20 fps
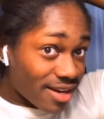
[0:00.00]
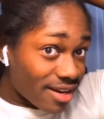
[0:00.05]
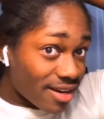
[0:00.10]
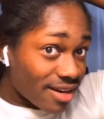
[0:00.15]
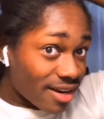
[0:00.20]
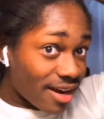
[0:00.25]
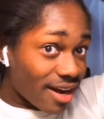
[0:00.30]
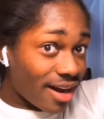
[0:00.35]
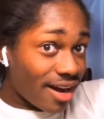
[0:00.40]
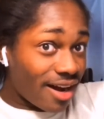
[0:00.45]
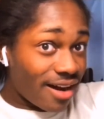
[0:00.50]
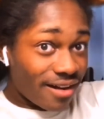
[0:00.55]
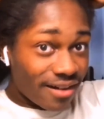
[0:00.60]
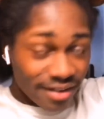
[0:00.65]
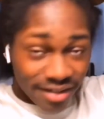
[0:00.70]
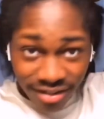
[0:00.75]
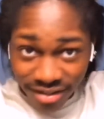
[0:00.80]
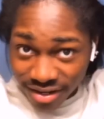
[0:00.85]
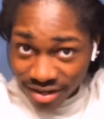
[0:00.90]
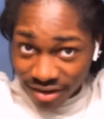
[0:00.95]
I don't
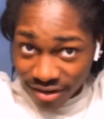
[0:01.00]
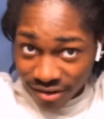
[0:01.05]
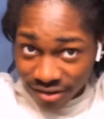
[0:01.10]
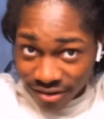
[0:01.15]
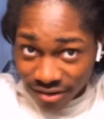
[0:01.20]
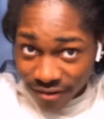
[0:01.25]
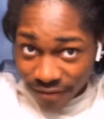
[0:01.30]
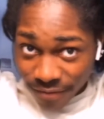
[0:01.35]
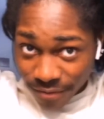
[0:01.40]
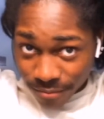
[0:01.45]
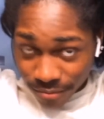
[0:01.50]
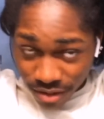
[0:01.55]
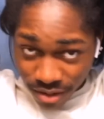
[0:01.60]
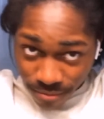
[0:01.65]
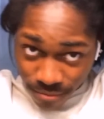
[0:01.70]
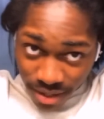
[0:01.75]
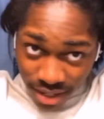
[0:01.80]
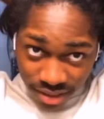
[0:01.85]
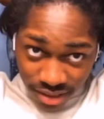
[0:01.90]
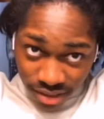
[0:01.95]
know, but it
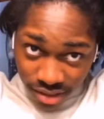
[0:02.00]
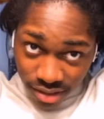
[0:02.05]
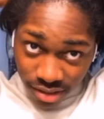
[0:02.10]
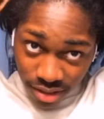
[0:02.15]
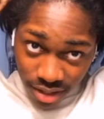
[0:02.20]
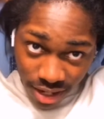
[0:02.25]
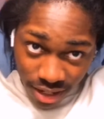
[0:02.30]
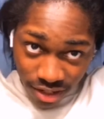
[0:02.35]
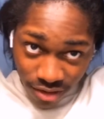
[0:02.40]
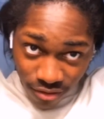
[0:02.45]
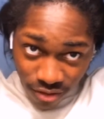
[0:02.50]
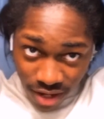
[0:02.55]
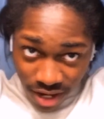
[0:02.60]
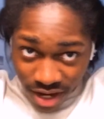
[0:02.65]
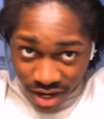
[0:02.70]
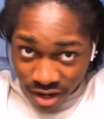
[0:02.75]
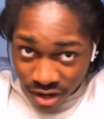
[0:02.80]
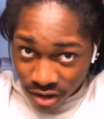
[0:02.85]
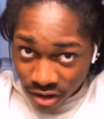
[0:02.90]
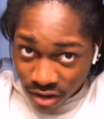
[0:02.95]
makes it look like your
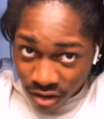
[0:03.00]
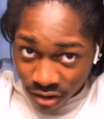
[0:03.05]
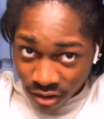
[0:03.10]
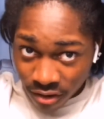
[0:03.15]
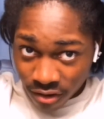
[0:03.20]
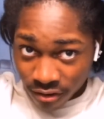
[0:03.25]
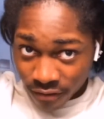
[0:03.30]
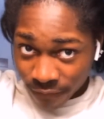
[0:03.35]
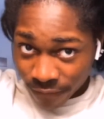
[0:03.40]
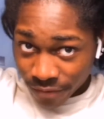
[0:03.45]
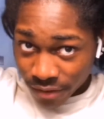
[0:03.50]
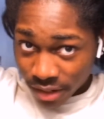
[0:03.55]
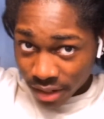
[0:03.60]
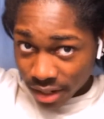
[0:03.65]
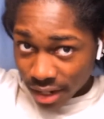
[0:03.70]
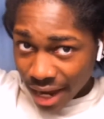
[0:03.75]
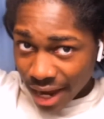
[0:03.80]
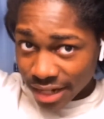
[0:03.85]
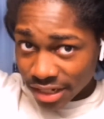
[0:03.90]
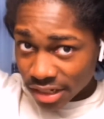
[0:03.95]
hair long. I
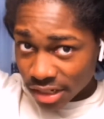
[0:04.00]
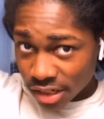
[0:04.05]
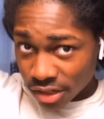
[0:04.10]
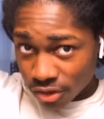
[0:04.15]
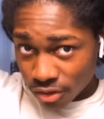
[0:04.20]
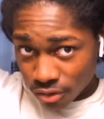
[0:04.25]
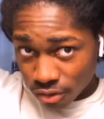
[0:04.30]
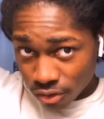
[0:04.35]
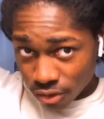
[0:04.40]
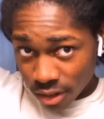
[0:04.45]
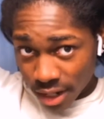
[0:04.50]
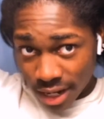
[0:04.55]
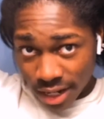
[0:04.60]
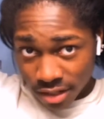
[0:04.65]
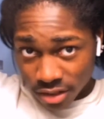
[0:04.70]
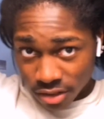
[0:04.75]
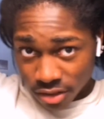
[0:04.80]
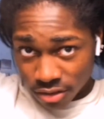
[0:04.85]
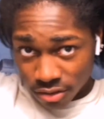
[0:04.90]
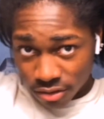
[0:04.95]
actually do that
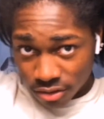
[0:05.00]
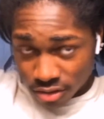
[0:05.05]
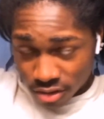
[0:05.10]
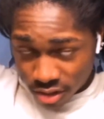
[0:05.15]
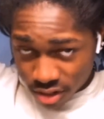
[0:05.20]
too.